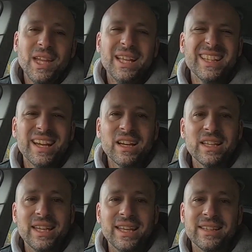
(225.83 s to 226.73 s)
and then I
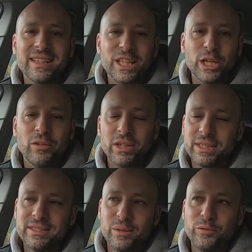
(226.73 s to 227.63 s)
can hear that the gearing,
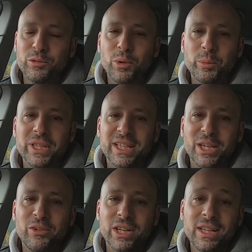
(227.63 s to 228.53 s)
there's something wrong with the
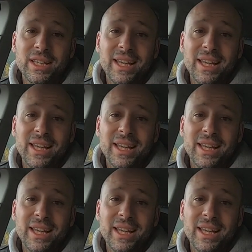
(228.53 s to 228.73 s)
gearing.